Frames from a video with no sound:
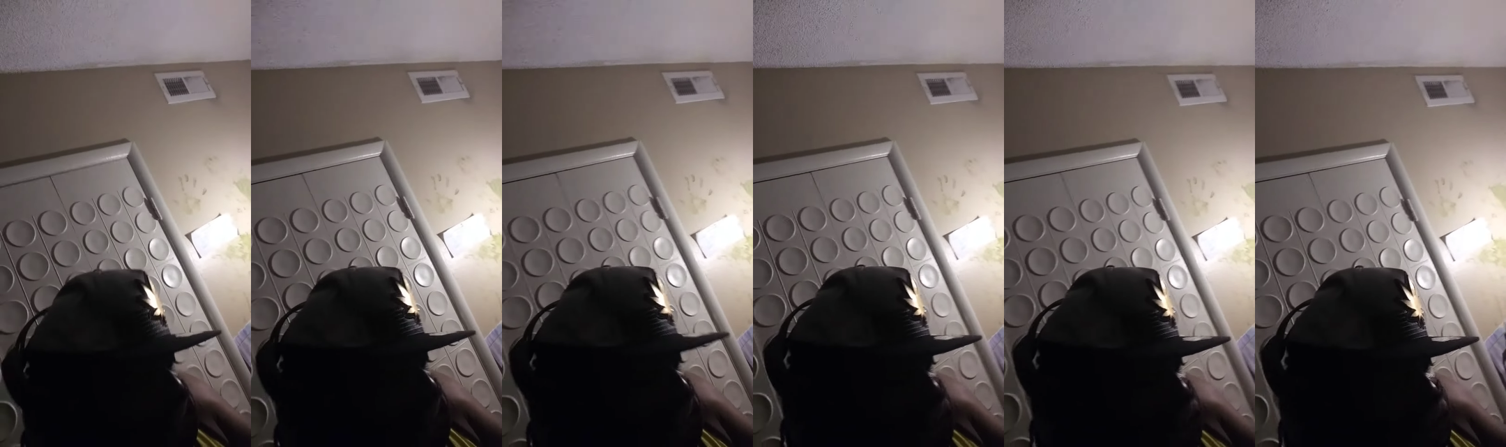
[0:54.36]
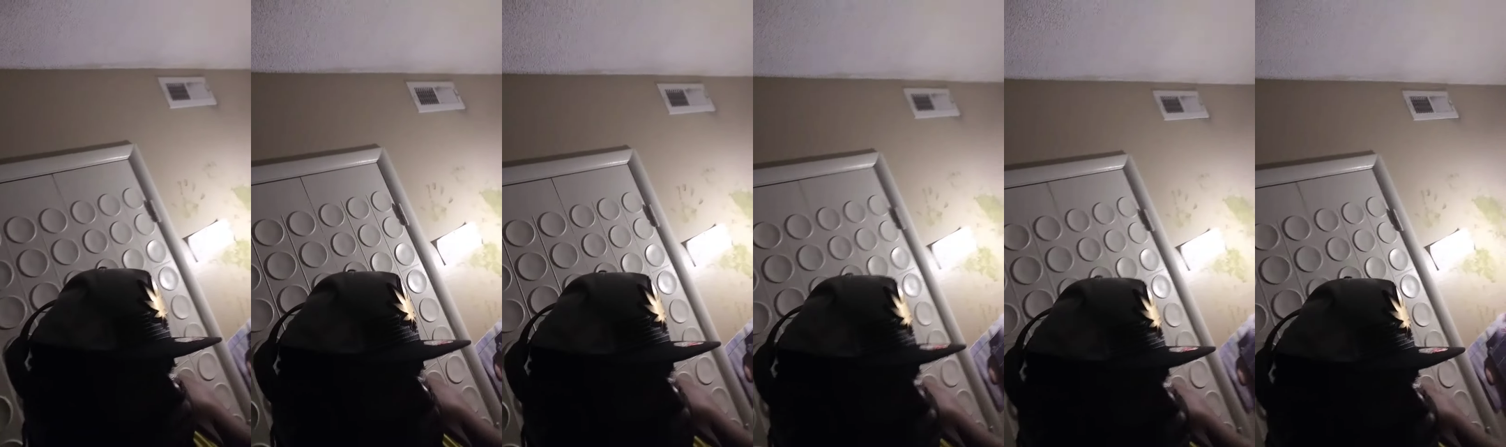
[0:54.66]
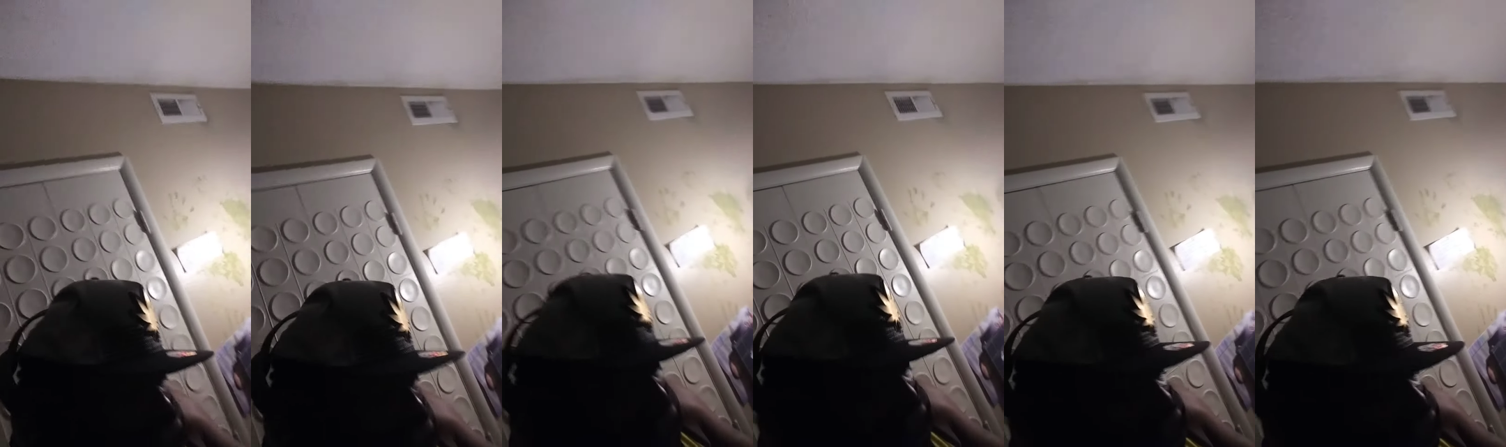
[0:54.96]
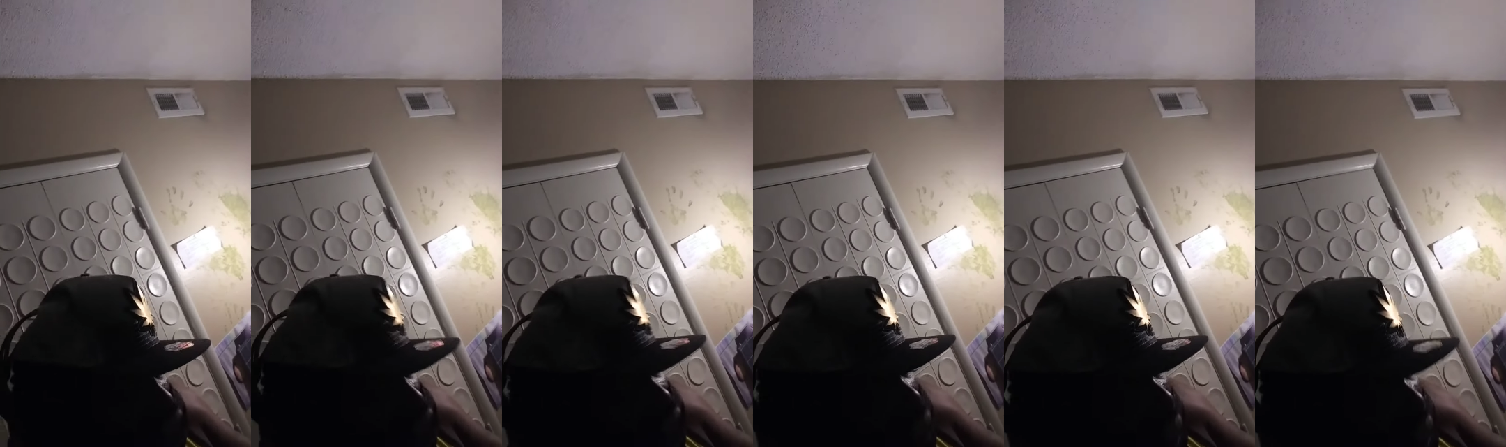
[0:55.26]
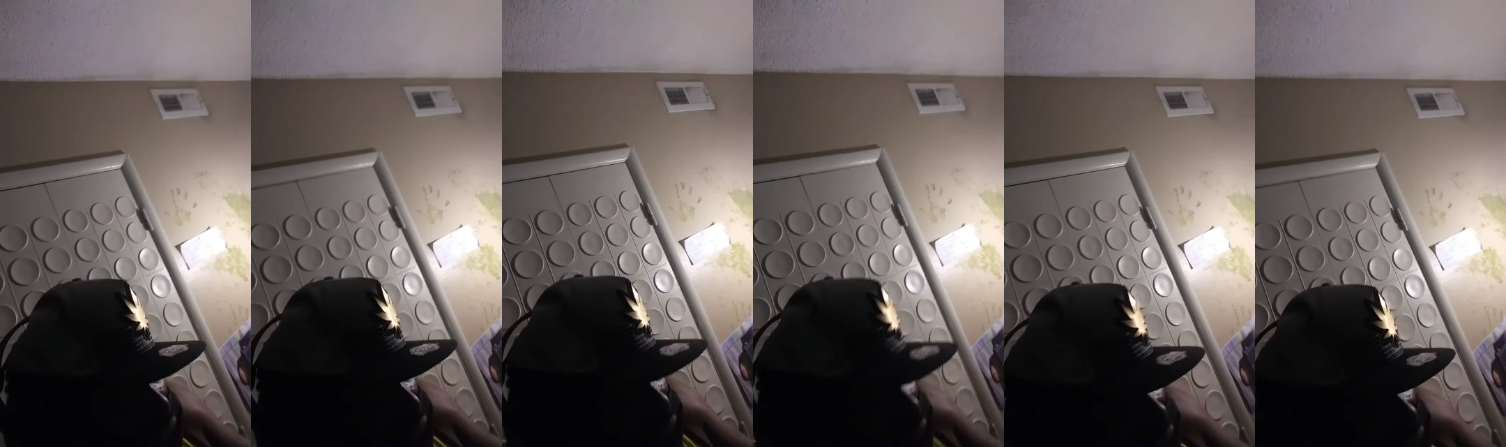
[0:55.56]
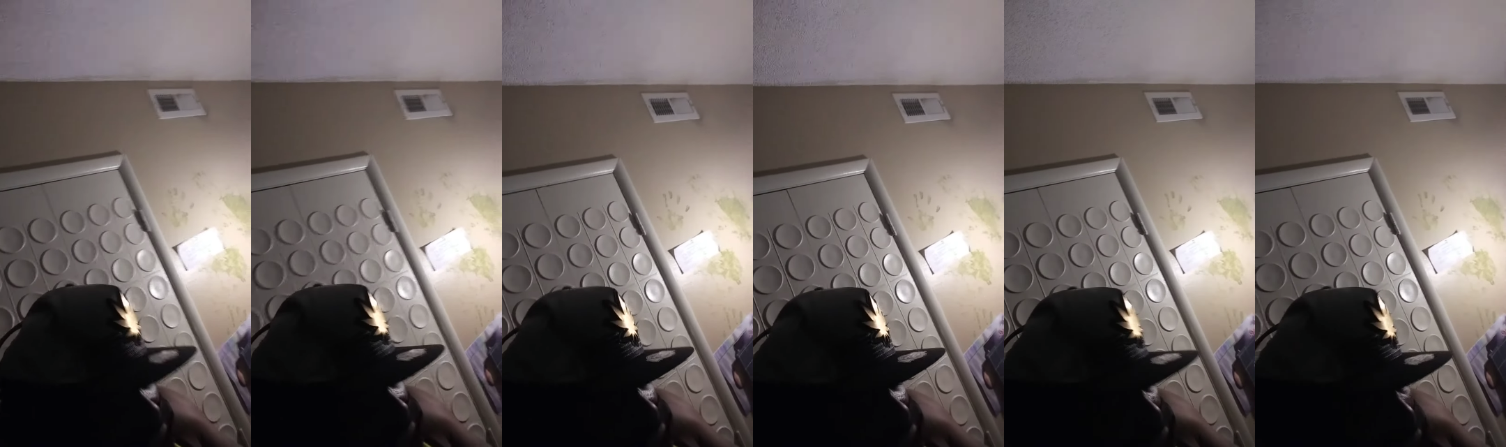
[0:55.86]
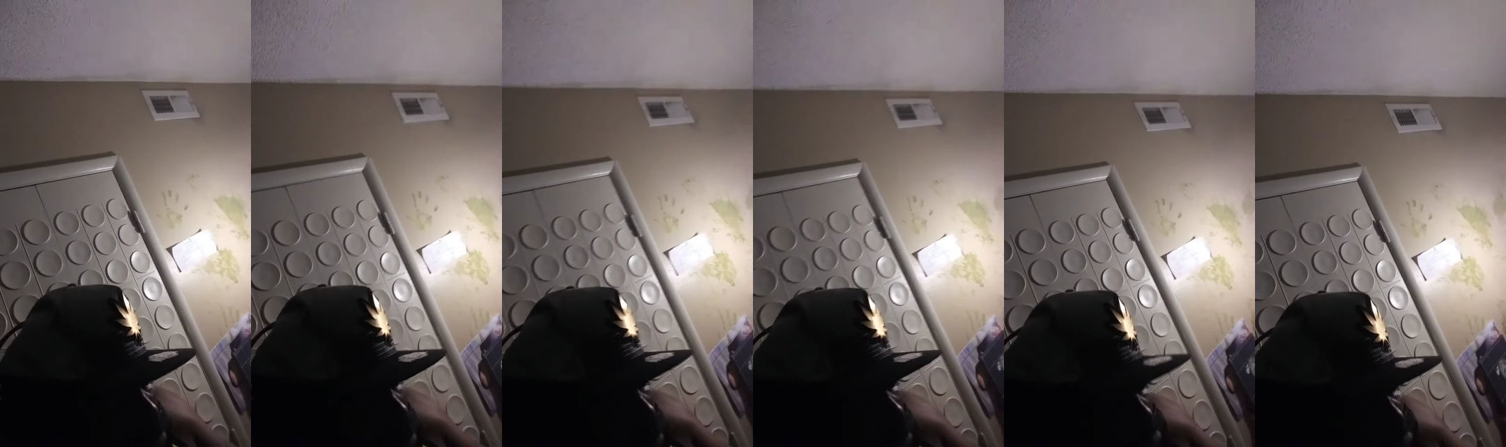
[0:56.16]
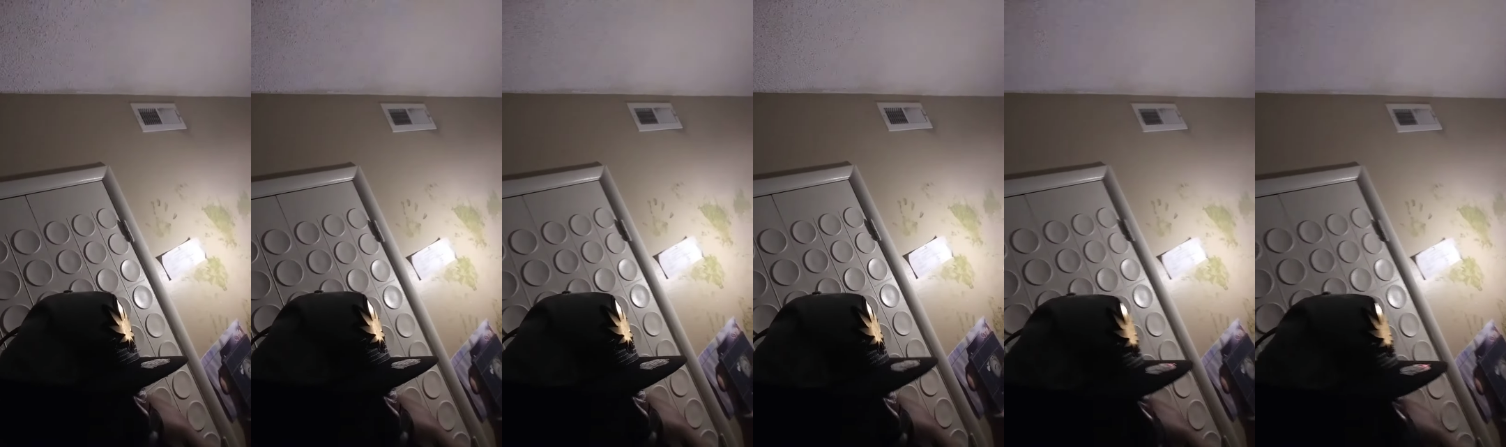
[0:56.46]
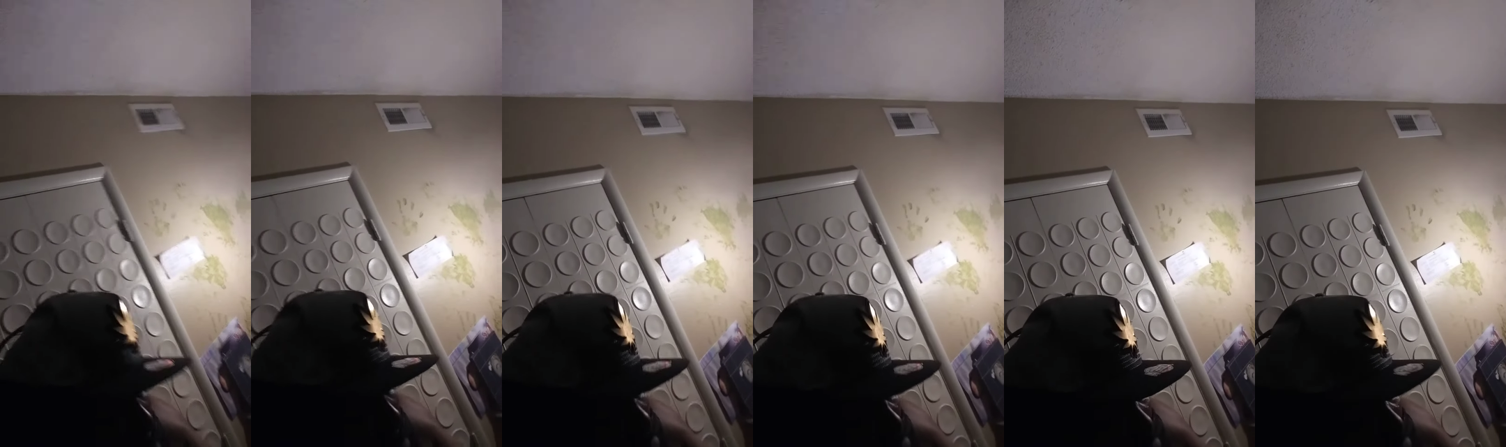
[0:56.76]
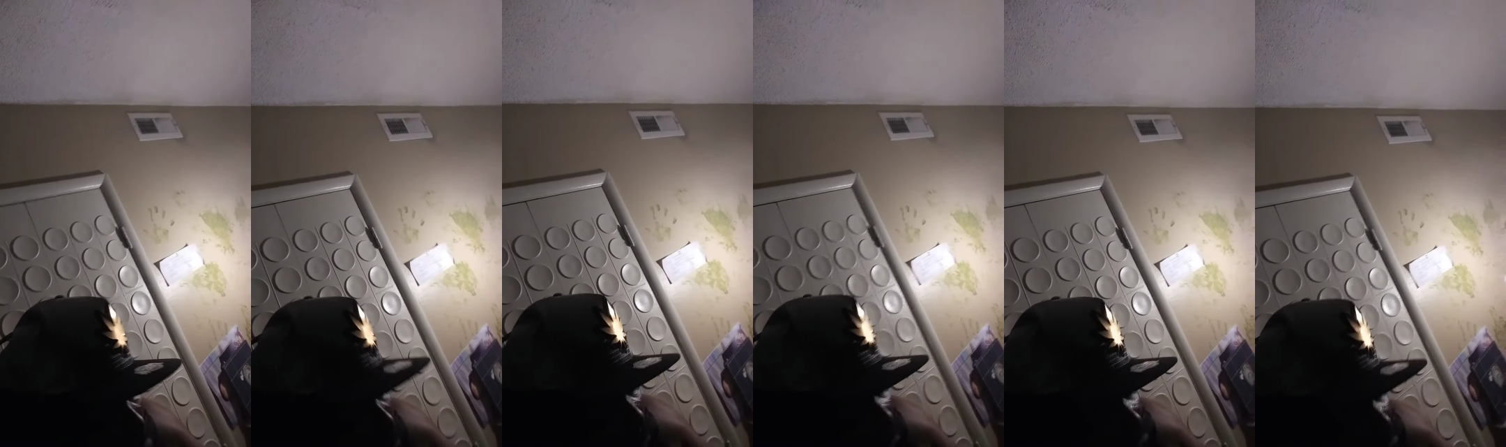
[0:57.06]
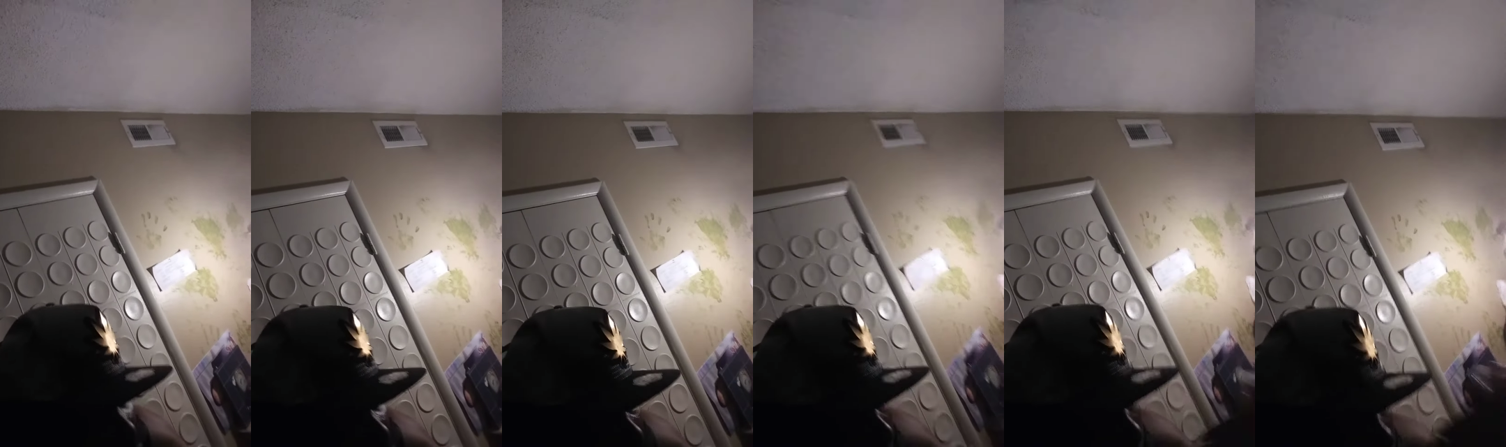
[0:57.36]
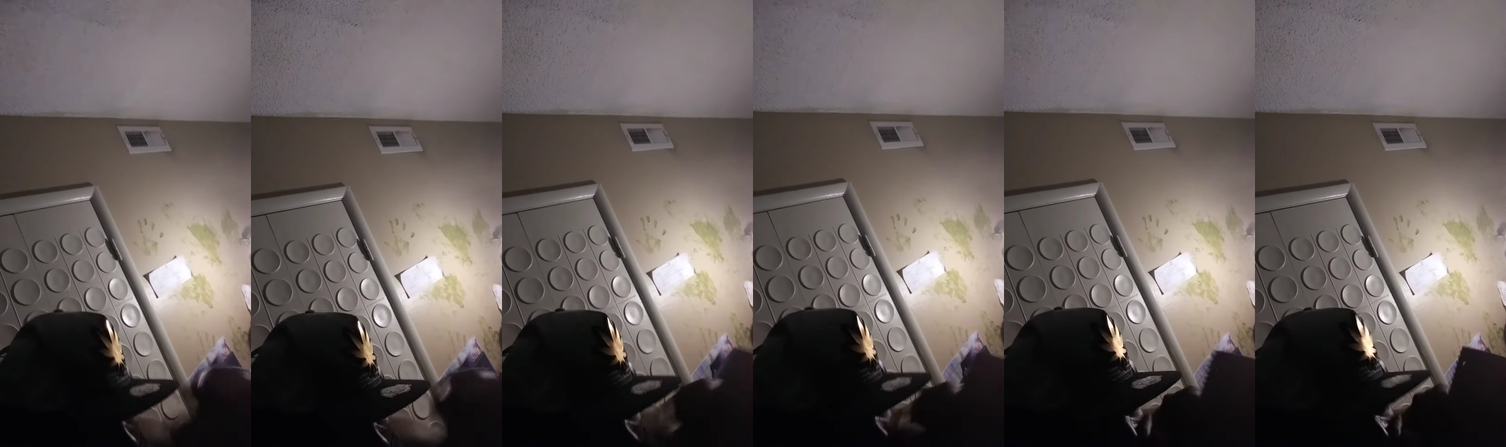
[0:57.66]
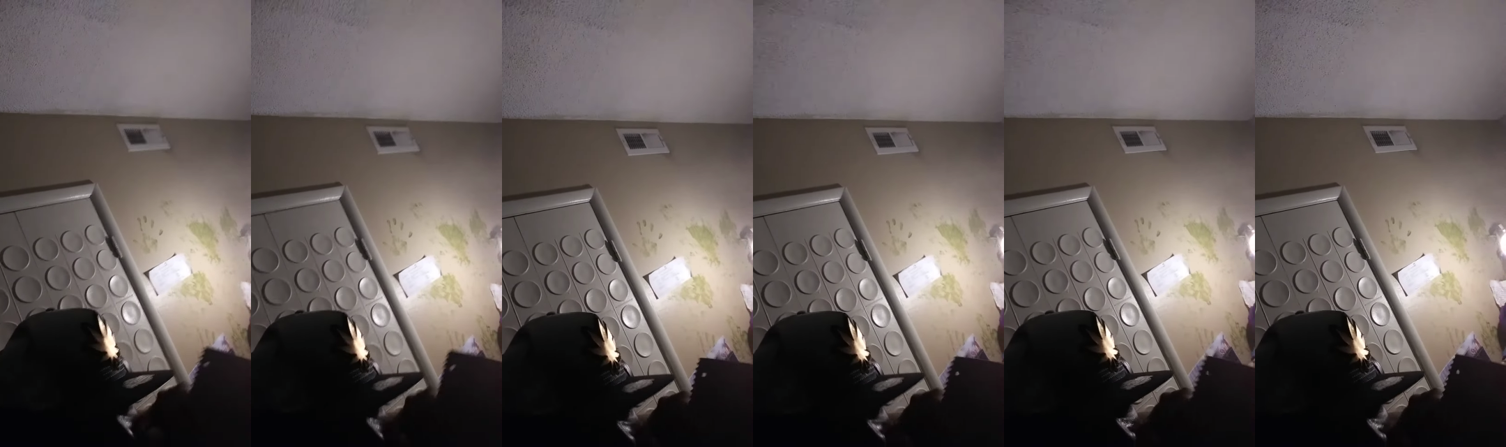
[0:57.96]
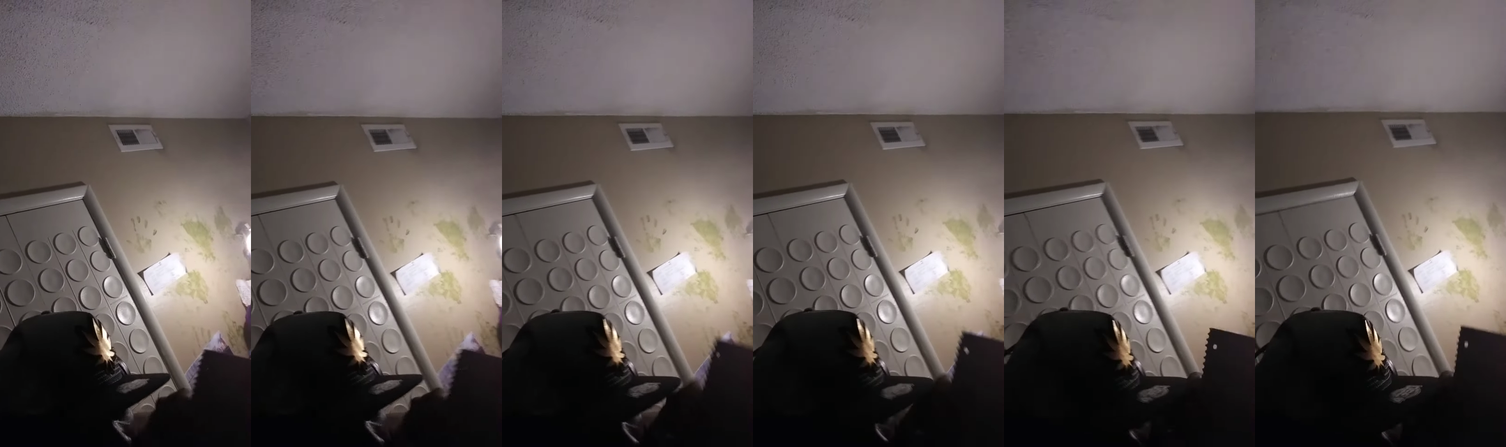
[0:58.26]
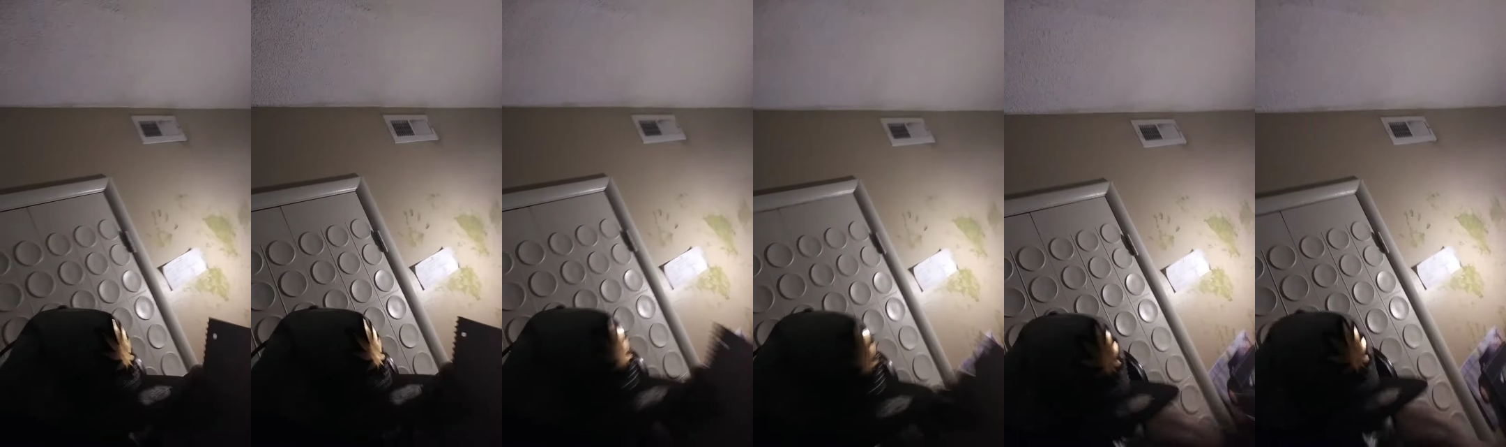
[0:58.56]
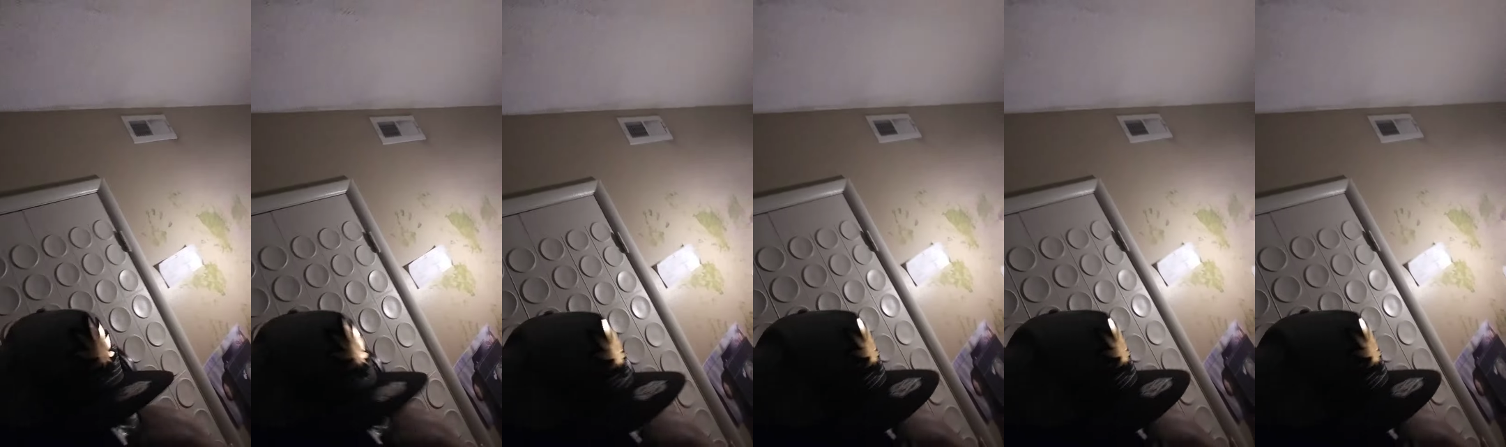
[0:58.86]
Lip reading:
(no speaker visible)